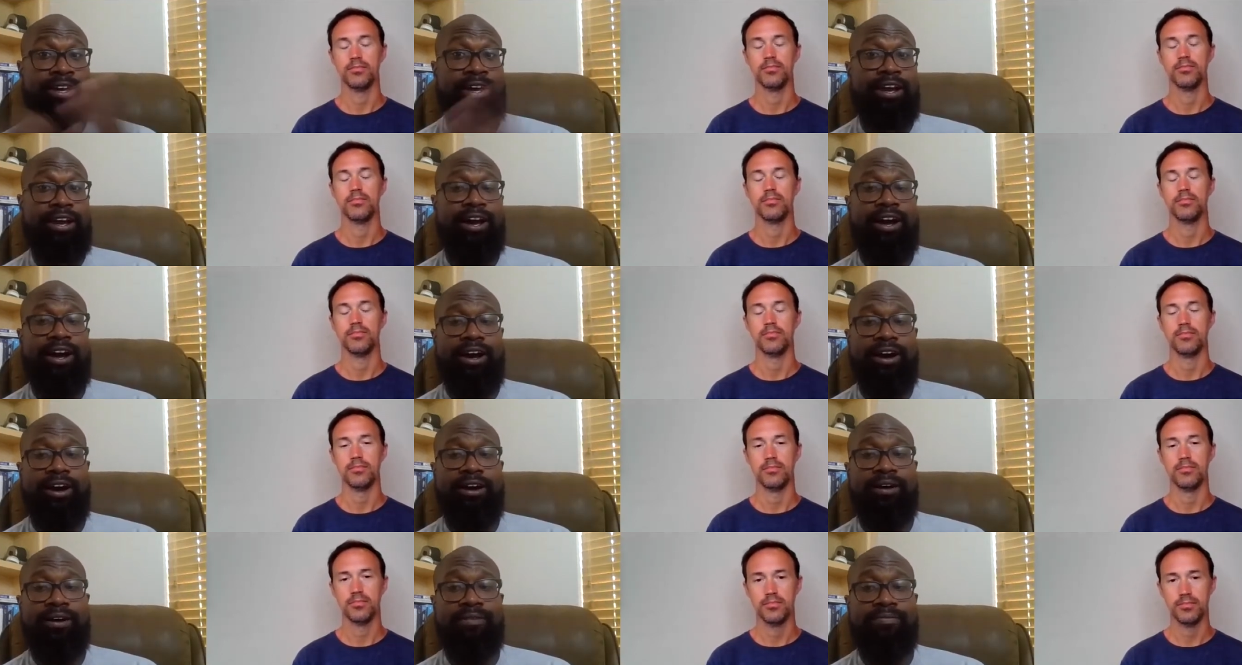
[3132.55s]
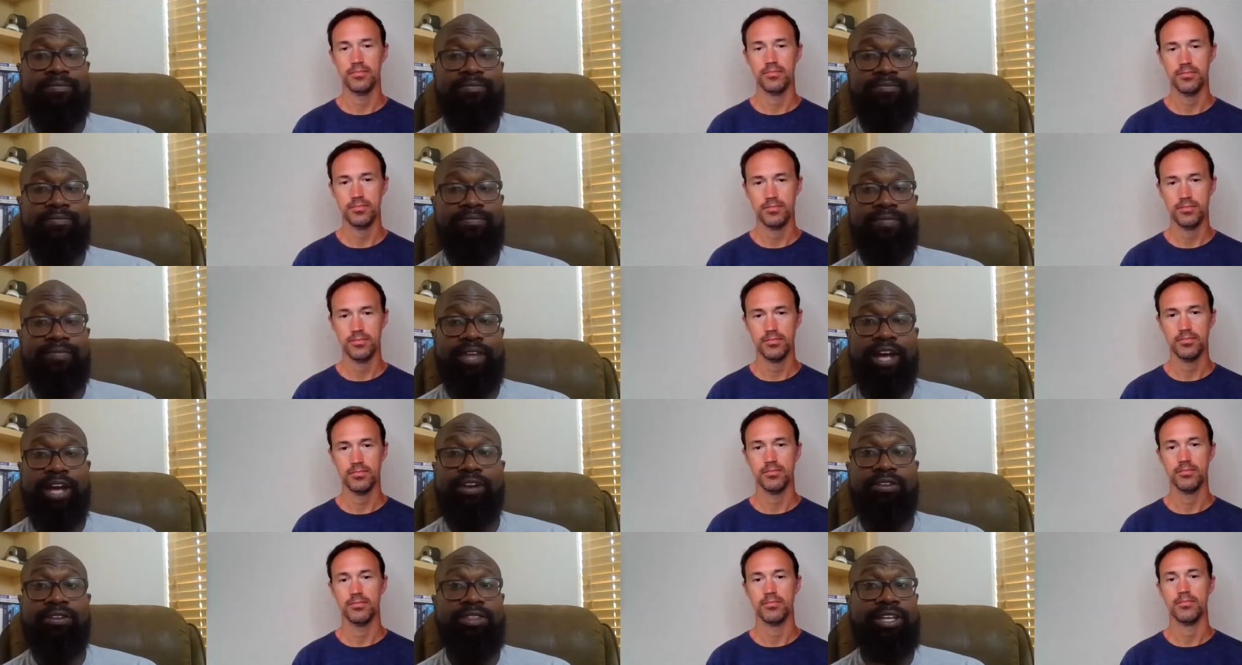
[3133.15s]
Speaker 1: Um,
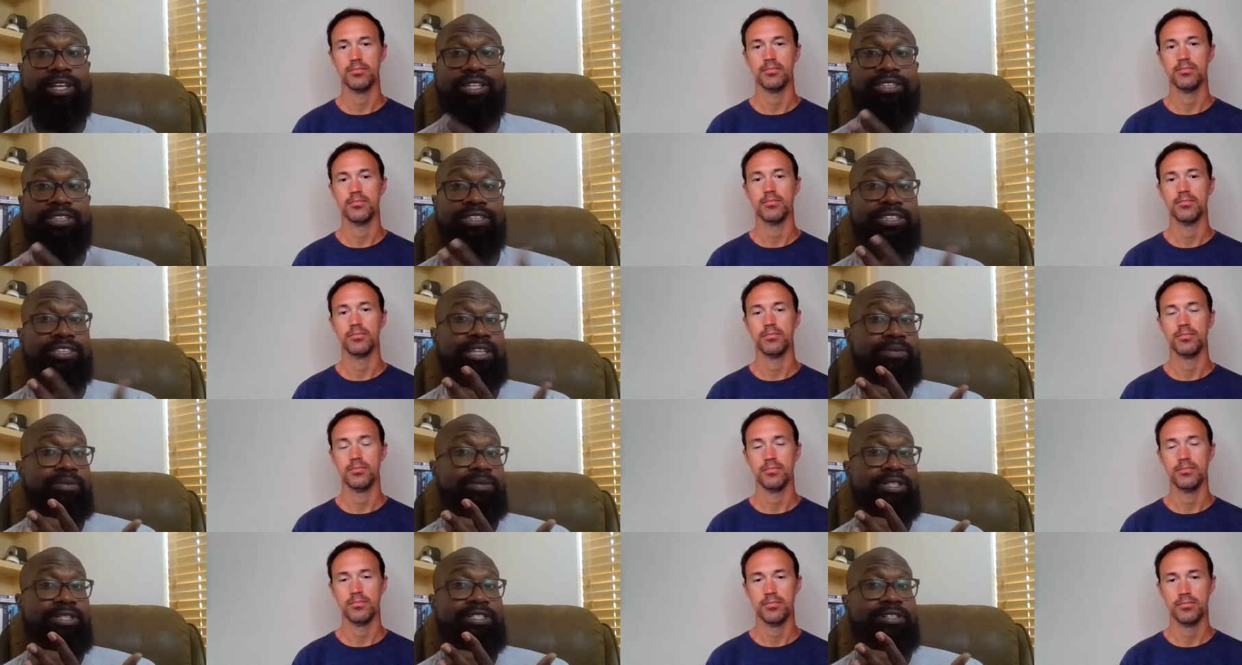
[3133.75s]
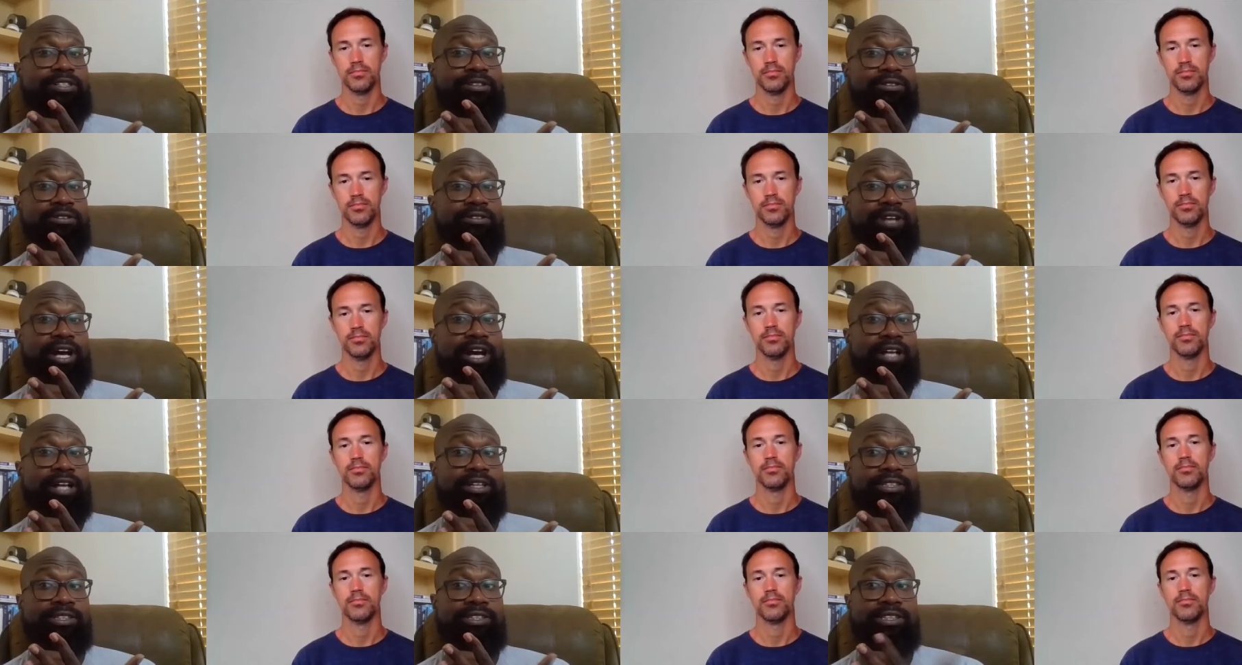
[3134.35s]
I don't think it's accepted in general
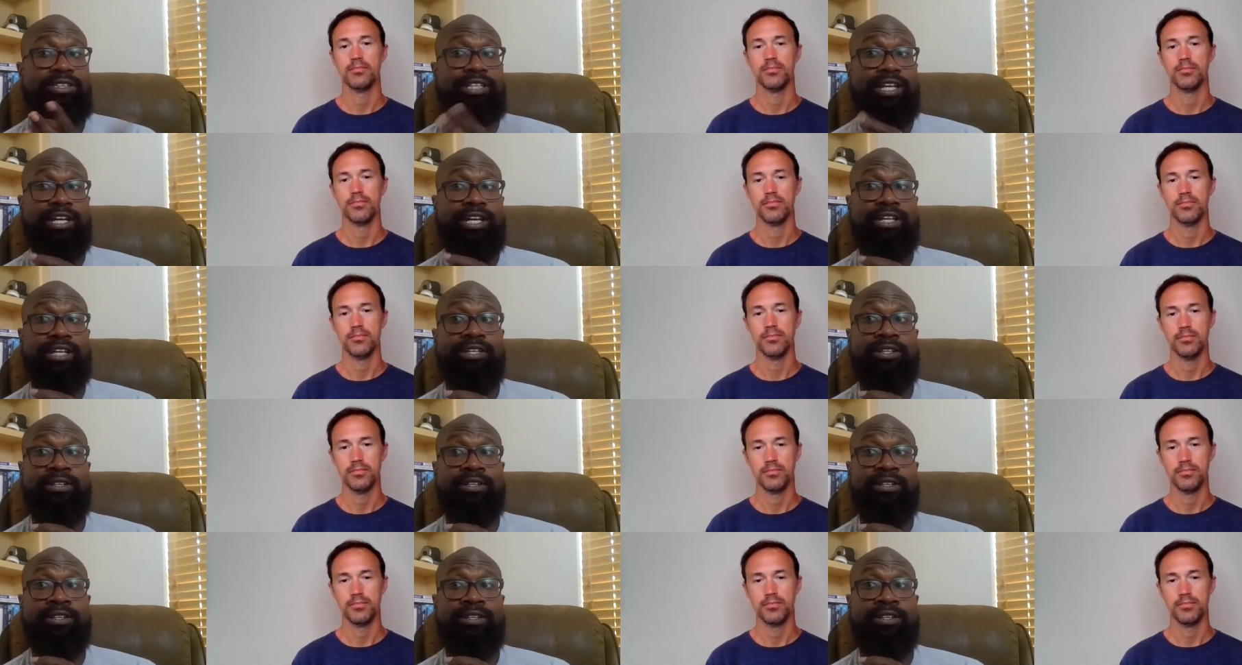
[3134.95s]
knowledge that